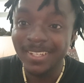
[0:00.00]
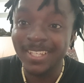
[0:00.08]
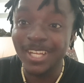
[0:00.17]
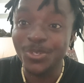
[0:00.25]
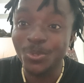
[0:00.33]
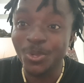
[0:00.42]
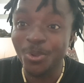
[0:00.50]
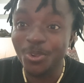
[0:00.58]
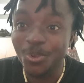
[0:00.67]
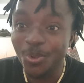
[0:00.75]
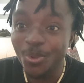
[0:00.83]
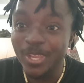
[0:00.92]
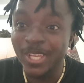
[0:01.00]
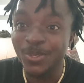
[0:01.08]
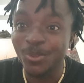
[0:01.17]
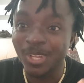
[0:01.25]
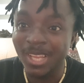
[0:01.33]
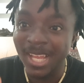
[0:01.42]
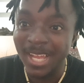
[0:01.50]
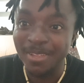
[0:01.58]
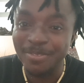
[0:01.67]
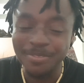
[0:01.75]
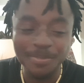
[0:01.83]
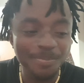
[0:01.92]
that will occur in your
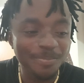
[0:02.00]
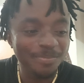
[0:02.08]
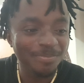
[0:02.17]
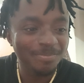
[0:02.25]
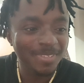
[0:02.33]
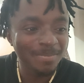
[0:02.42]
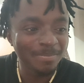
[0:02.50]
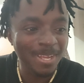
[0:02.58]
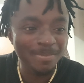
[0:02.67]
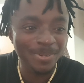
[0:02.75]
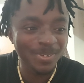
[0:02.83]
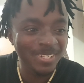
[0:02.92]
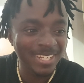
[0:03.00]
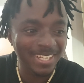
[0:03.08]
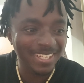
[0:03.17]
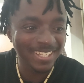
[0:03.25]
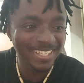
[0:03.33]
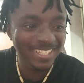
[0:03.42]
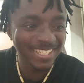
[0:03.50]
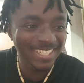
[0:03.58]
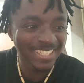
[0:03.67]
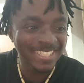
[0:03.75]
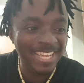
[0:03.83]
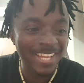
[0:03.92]
life, my brother,
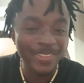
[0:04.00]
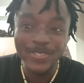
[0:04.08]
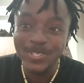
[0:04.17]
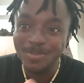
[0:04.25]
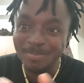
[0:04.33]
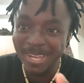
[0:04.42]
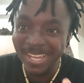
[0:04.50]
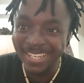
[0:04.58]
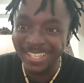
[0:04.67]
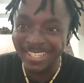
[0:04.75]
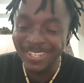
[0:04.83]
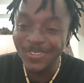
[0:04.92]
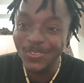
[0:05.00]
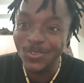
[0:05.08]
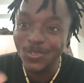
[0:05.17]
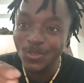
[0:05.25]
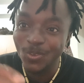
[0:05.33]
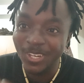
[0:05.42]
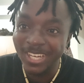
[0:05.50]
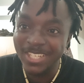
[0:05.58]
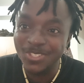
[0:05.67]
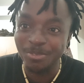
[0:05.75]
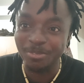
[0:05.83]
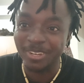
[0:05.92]
they are not smiling, not talk
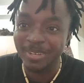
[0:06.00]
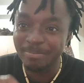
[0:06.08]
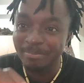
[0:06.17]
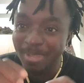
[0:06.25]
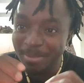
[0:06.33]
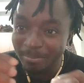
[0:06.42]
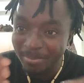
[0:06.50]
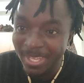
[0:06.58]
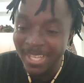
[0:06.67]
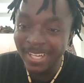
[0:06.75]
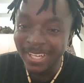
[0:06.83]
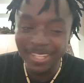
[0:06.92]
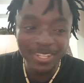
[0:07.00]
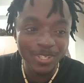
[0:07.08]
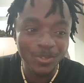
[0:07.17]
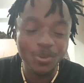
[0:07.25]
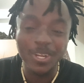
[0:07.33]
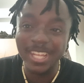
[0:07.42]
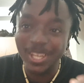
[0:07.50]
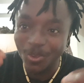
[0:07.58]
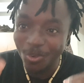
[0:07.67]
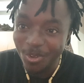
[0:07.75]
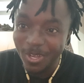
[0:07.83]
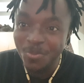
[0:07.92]
less of remember, you know,
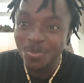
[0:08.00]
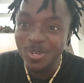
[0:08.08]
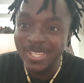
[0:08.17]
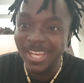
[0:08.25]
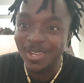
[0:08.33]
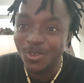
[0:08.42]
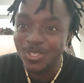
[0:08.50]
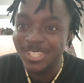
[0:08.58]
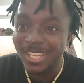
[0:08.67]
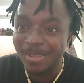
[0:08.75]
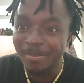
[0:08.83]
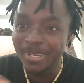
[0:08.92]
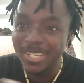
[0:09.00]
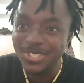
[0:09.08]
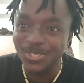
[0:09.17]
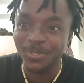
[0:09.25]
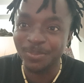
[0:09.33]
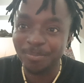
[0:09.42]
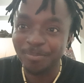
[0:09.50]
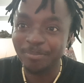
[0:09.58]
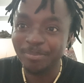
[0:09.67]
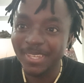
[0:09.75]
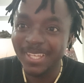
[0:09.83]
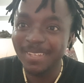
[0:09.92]
recurring what they call celebration.
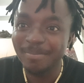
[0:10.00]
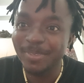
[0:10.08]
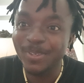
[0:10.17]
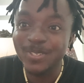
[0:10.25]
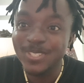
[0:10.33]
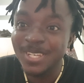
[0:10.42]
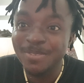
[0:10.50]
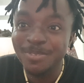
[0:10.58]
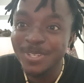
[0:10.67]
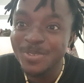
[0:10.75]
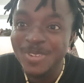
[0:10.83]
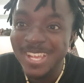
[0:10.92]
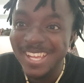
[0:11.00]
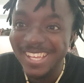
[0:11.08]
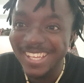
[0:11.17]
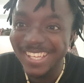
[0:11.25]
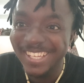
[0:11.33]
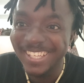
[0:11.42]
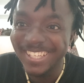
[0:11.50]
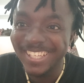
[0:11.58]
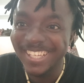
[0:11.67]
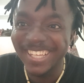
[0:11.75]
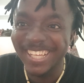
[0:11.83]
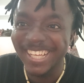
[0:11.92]
Because everywhere
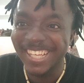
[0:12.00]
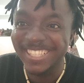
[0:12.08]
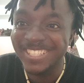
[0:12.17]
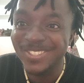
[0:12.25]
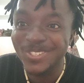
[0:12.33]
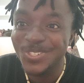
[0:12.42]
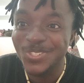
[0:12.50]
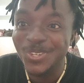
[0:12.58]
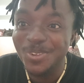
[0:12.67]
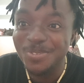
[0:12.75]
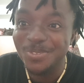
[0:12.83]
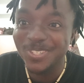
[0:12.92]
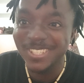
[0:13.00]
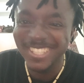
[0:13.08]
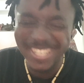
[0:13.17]
it's not soft.